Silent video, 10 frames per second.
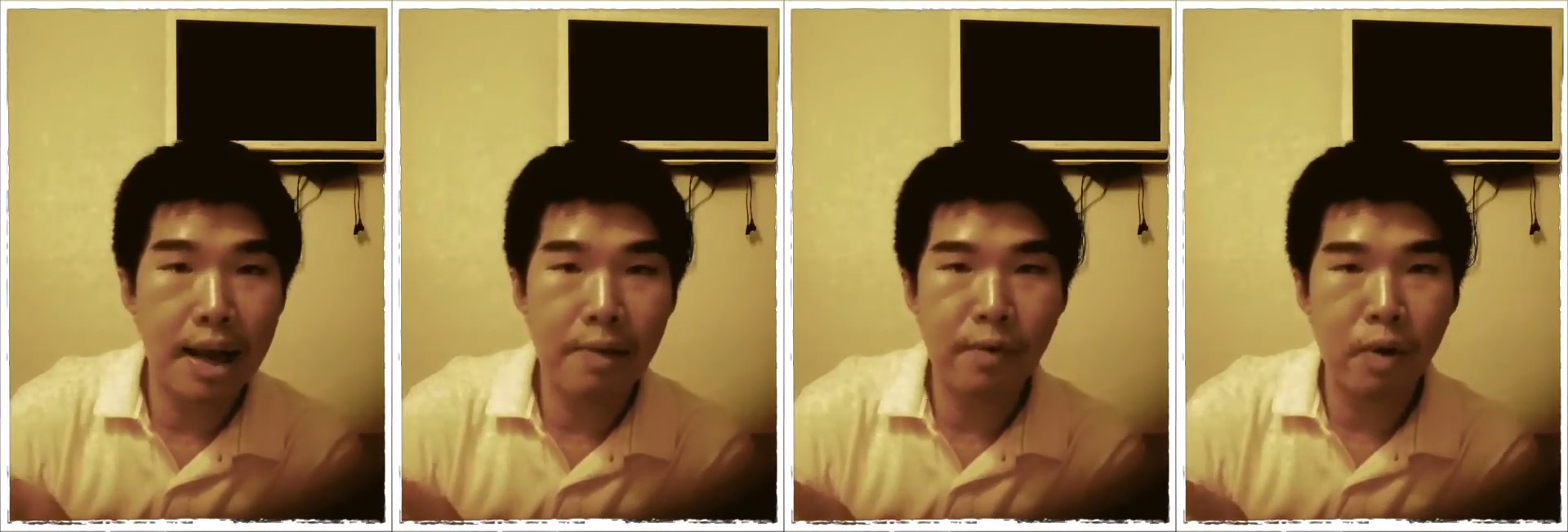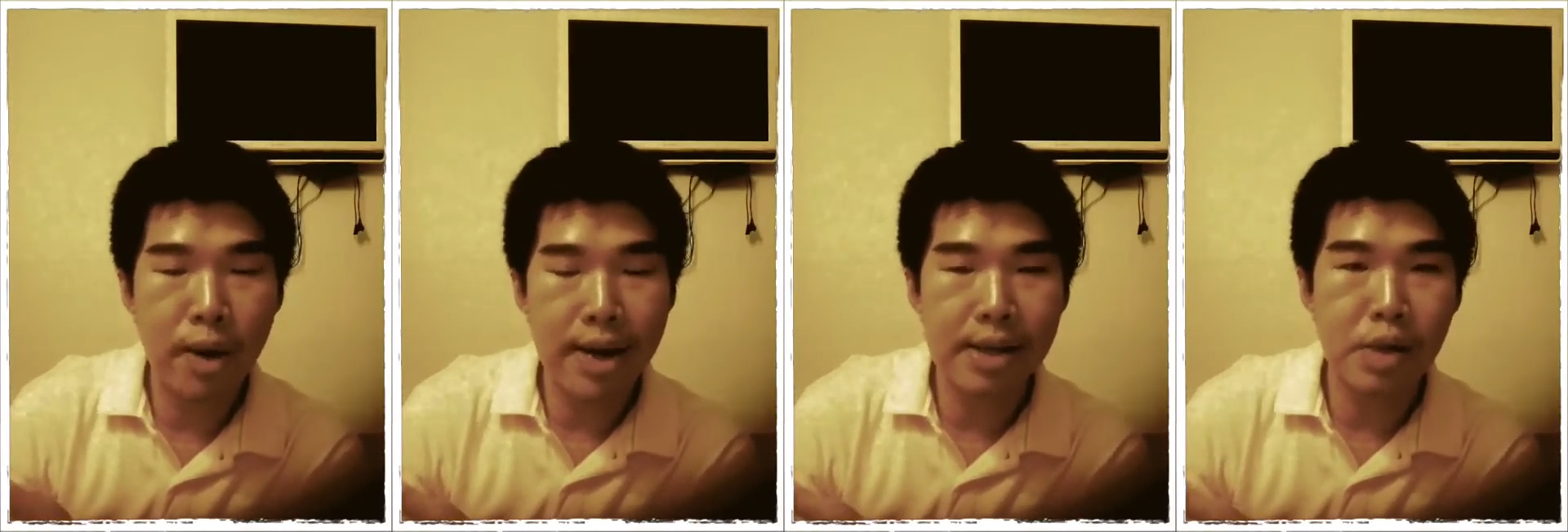I
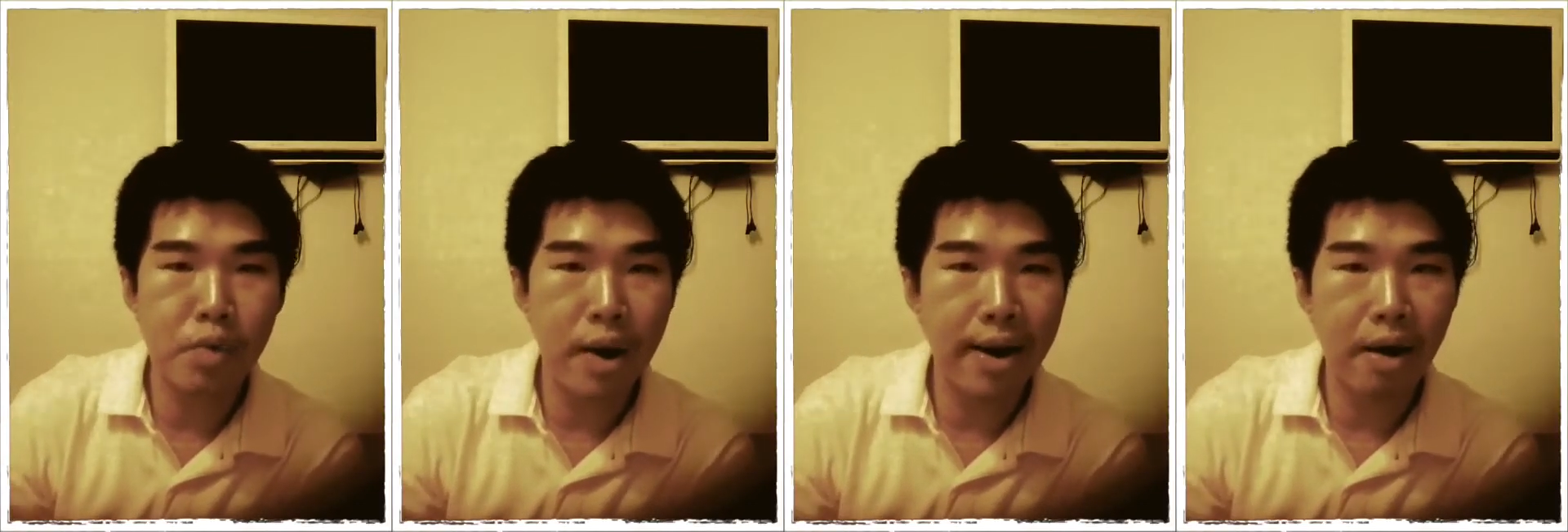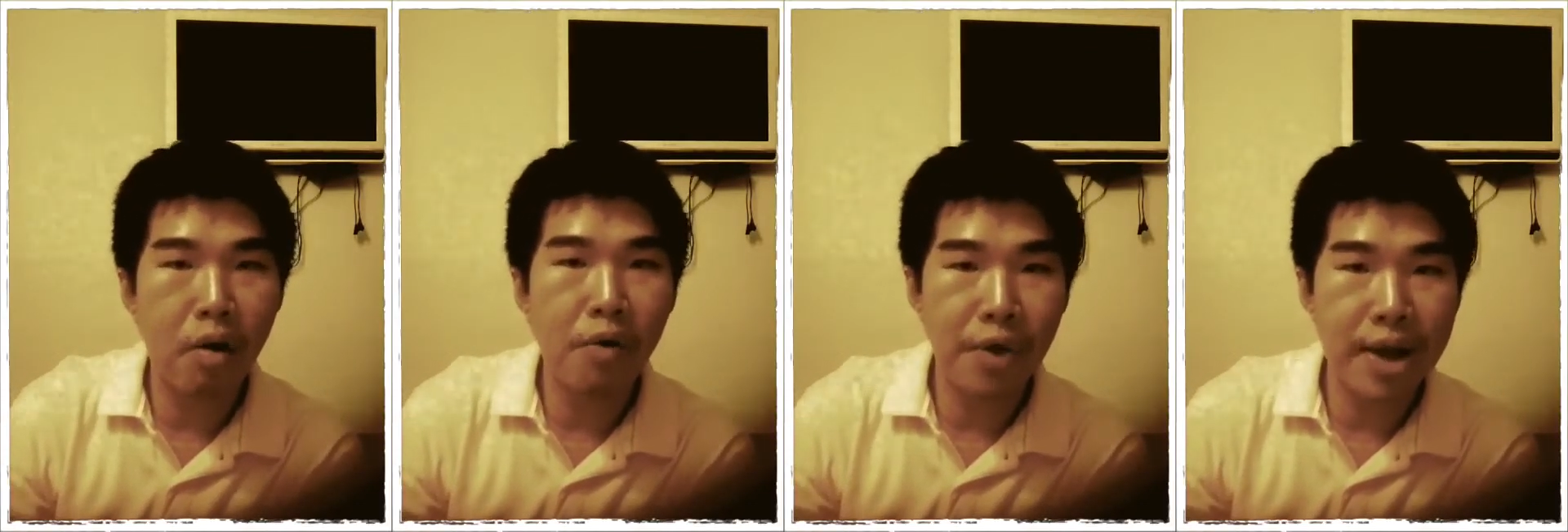always integrate
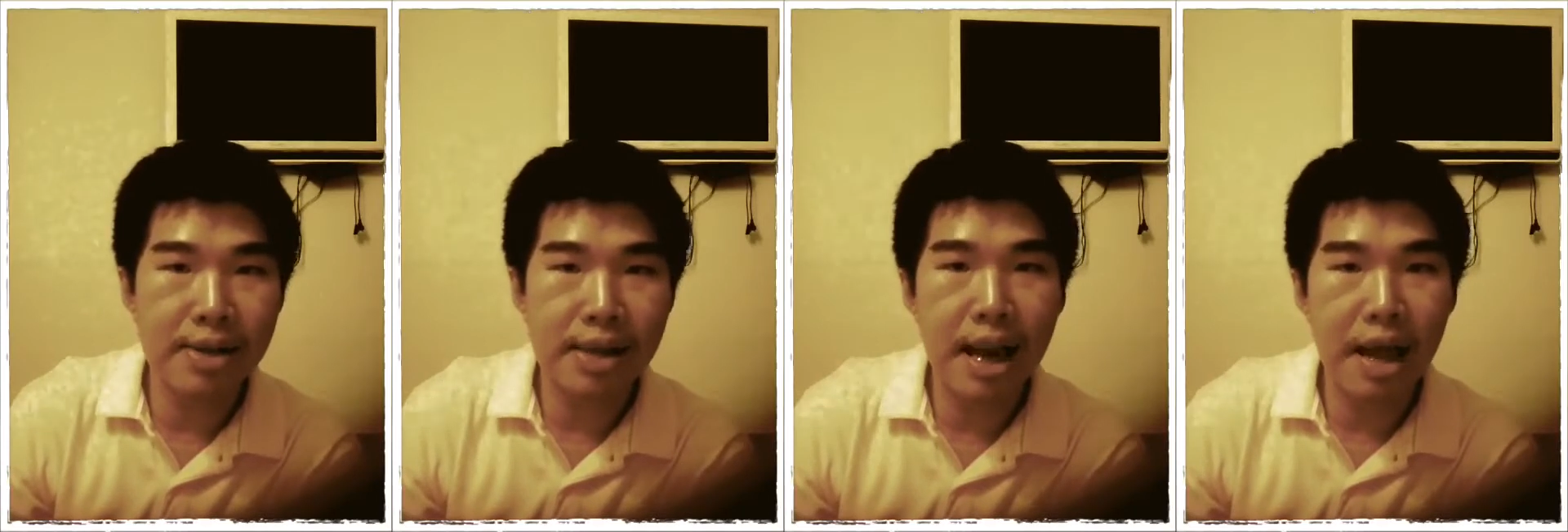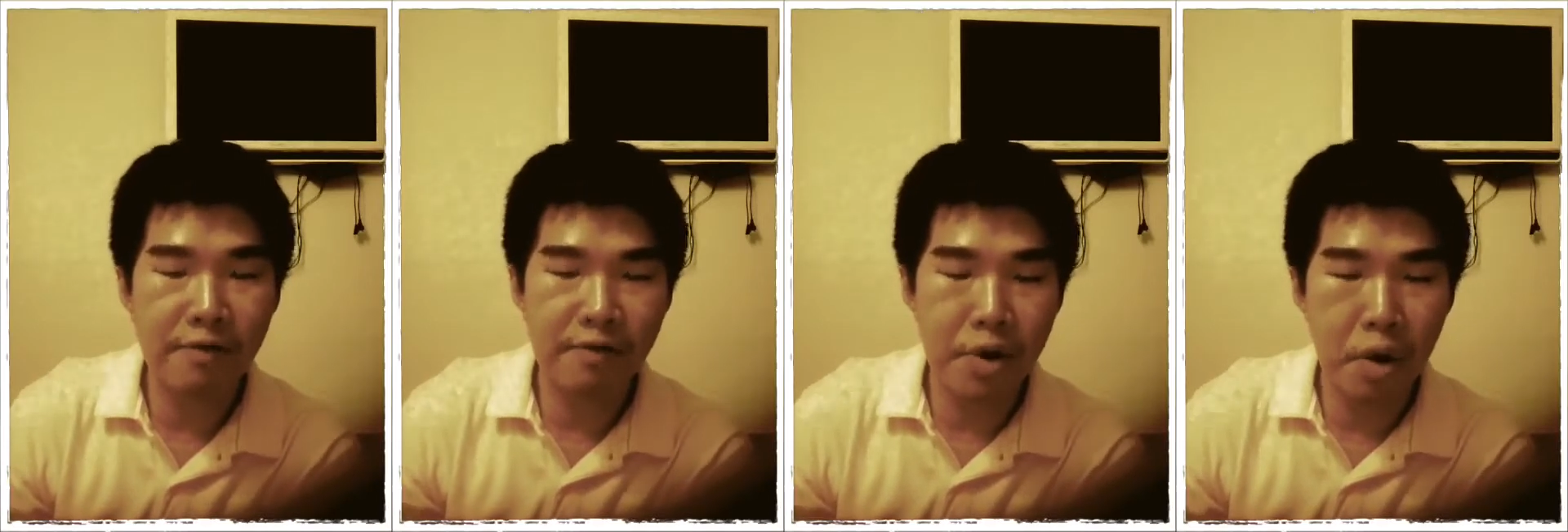all things that
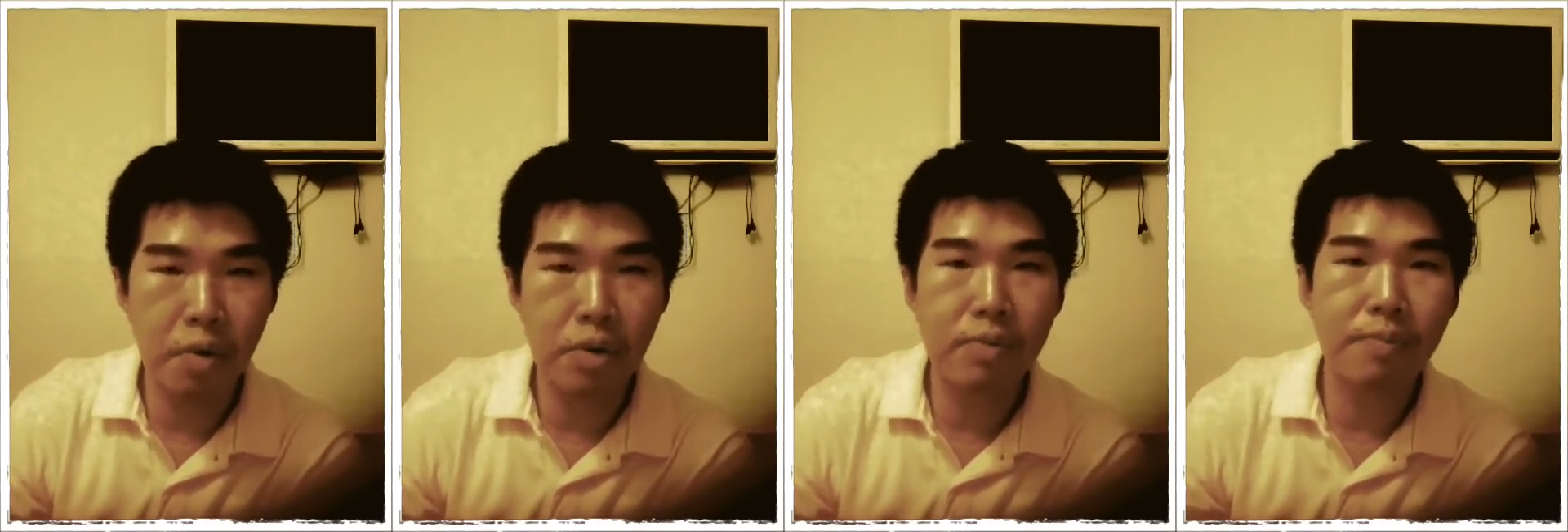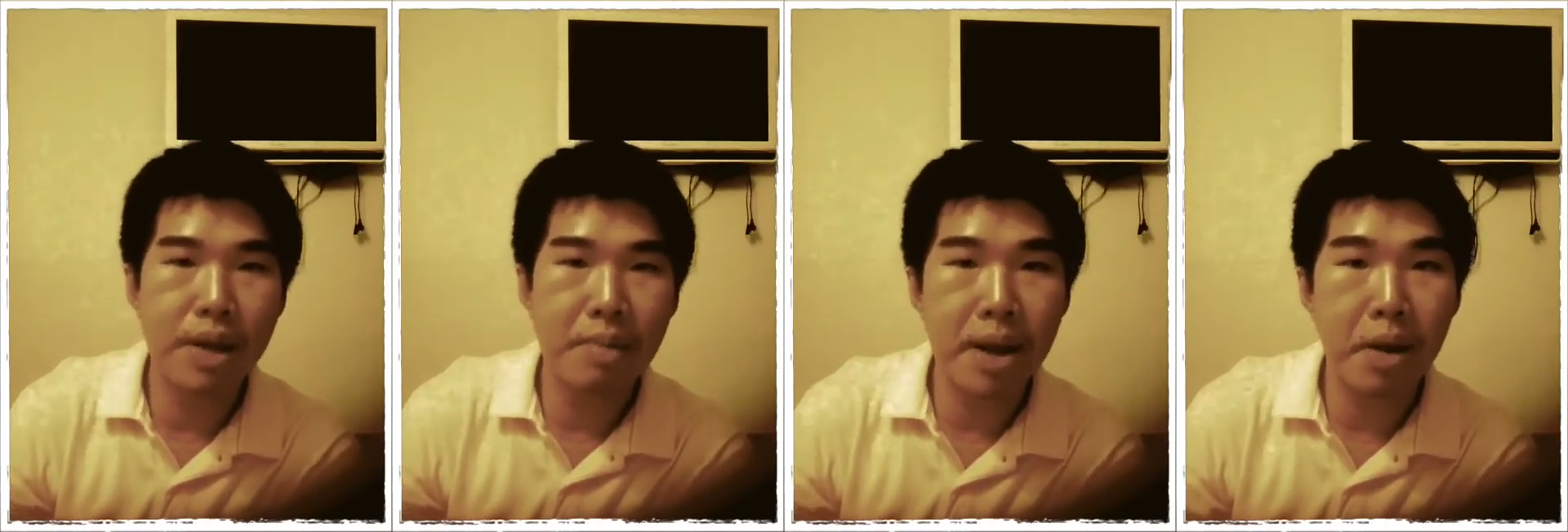I've known
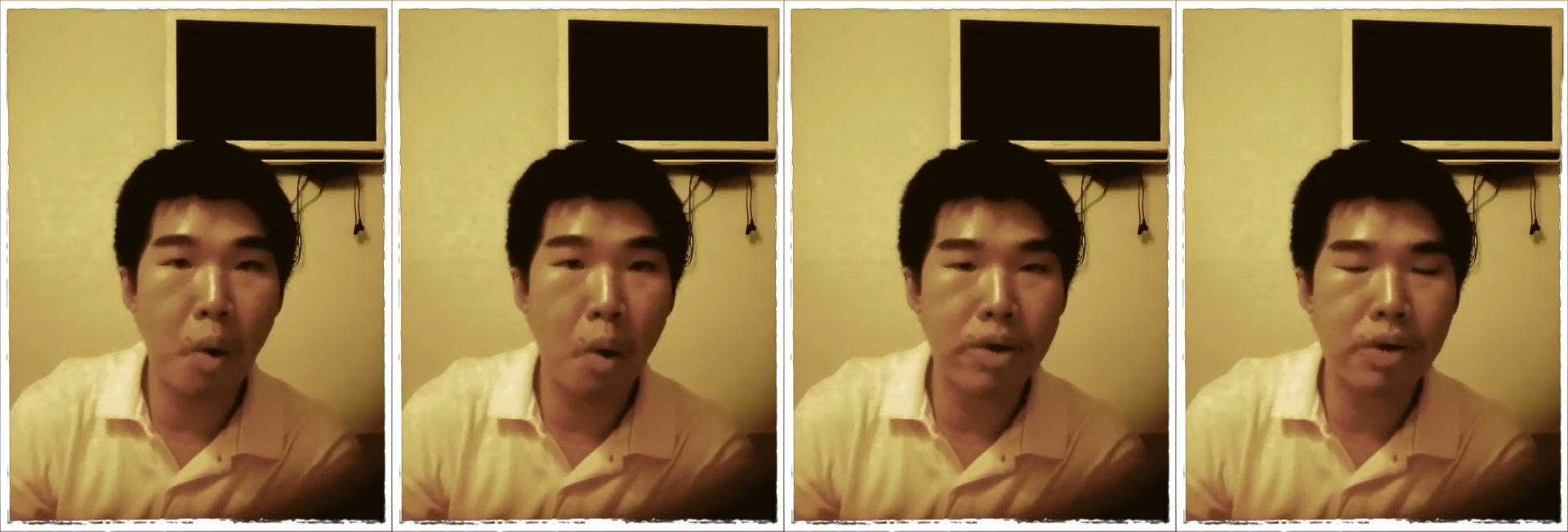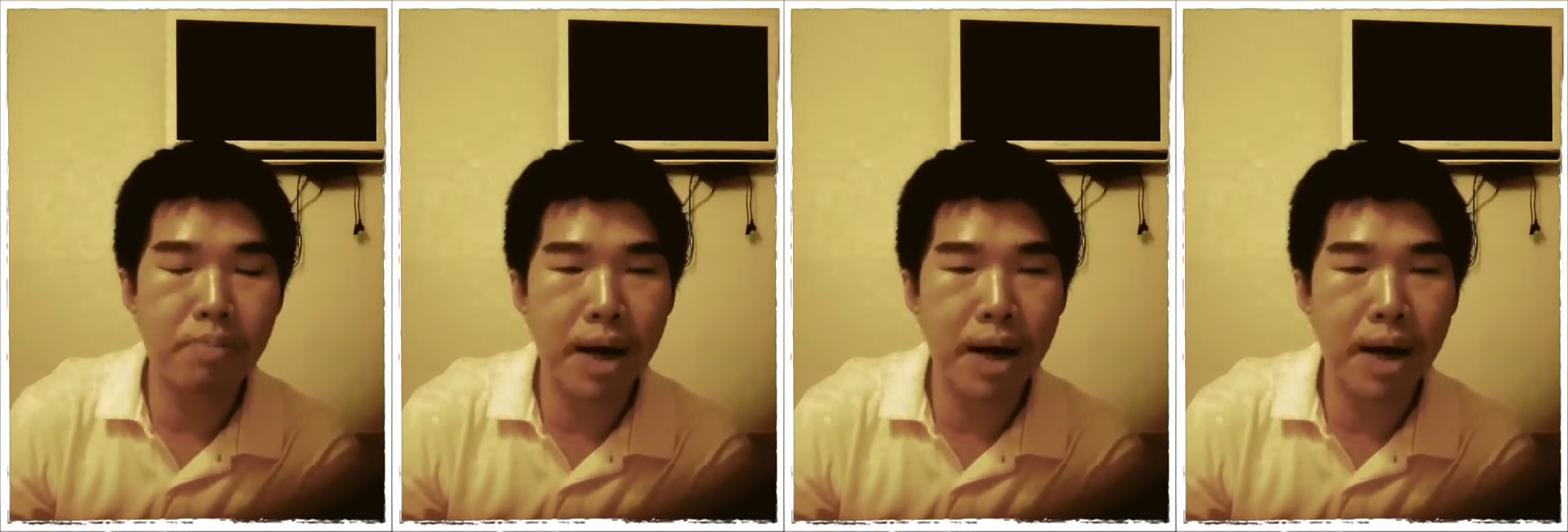in my course,